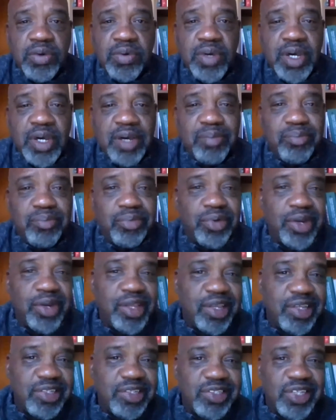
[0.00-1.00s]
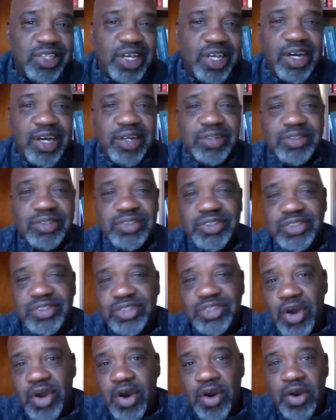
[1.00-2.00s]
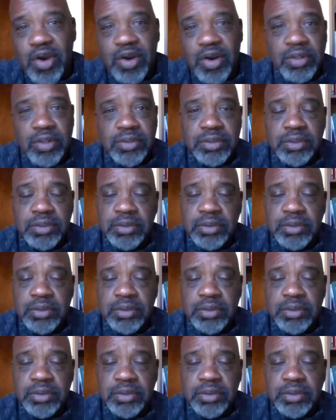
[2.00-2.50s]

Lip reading: Break into houses, cars.